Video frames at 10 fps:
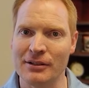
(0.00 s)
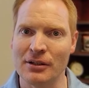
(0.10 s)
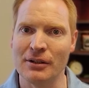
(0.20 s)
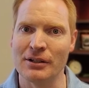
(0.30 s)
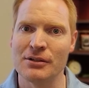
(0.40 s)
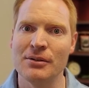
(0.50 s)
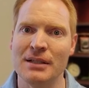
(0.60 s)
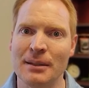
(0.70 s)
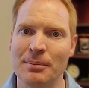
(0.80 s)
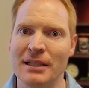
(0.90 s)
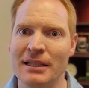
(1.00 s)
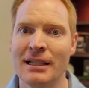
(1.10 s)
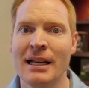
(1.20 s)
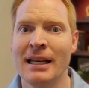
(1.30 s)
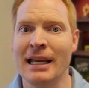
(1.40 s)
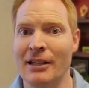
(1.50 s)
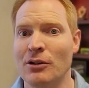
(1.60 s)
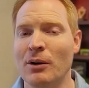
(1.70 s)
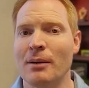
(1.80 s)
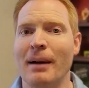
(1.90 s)
to look too deeply into
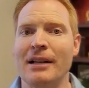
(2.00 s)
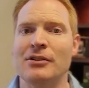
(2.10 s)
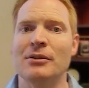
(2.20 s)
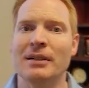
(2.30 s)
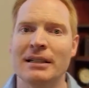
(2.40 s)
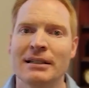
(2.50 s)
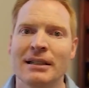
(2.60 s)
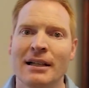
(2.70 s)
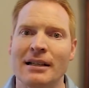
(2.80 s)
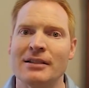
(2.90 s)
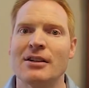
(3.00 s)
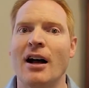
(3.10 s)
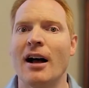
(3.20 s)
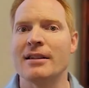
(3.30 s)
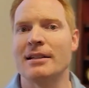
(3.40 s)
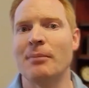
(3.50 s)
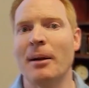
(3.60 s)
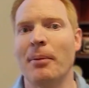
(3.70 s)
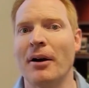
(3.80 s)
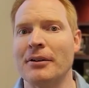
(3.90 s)
what am I doing that's causing my
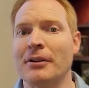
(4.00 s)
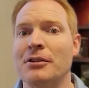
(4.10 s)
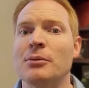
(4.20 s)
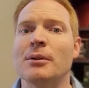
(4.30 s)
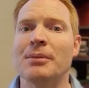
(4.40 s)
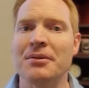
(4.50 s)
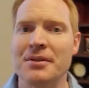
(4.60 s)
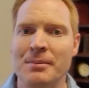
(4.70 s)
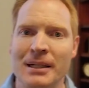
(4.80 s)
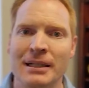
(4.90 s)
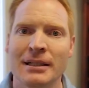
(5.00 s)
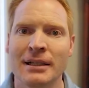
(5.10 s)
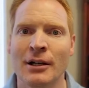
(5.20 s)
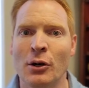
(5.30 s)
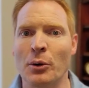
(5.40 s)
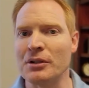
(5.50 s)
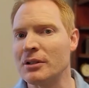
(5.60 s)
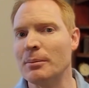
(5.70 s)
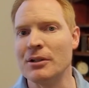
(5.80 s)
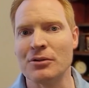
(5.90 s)
partner to abuse me or
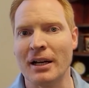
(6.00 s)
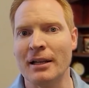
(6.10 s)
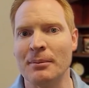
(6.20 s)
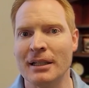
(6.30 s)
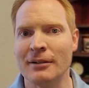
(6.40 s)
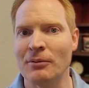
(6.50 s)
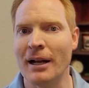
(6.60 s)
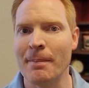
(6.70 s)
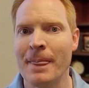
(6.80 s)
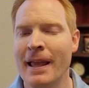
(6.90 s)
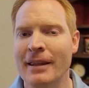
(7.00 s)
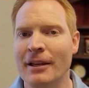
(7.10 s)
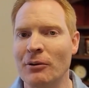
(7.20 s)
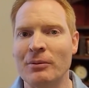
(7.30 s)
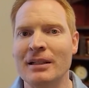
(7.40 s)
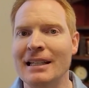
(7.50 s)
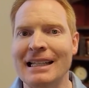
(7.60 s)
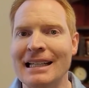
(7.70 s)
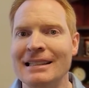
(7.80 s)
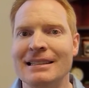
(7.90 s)
to betray me, right? There really
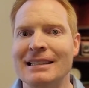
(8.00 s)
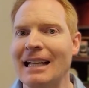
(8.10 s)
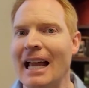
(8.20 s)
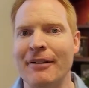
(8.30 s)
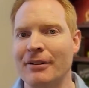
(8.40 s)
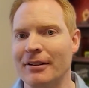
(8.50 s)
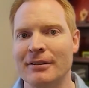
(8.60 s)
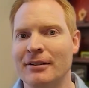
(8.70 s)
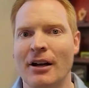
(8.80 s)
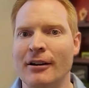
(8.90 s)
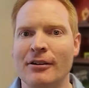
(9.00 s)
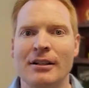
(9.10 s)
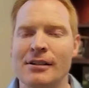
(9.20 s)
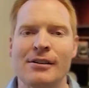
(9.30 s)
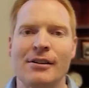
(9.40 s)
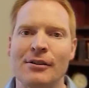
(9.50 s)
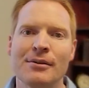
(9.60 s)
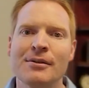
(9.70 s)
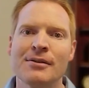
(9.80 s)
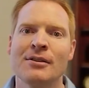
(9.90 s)
isn't ever a good
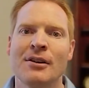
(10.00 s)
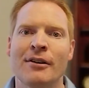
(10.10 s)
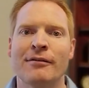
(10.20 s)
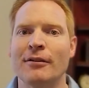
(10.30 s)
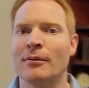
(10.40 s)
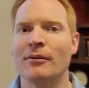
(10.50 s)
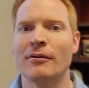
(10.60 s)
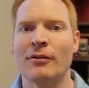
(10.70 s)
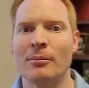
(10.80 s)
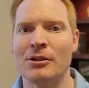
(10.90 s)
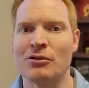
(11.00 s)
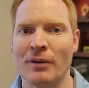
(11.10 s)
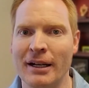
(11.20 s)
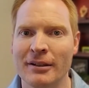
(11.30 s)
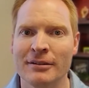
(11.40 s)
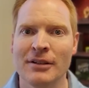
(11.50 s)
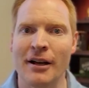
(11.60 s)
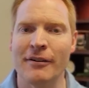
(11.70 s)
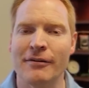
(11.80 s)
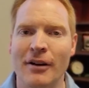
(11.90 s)
excuse for betrayal
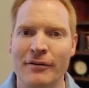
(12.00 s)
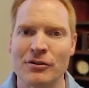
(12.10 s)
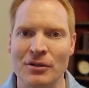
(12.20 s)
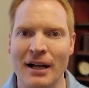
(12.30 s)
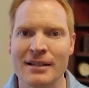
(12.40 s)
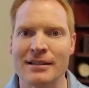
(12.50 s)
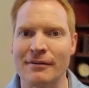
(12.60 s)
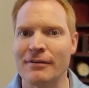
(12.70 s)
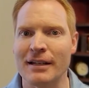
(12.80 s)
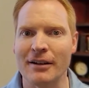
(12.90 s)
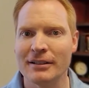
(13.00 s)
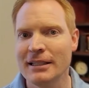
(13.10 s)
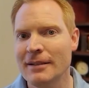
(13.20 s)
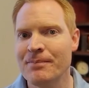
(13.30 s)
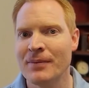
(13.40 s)
of trust and fidelity,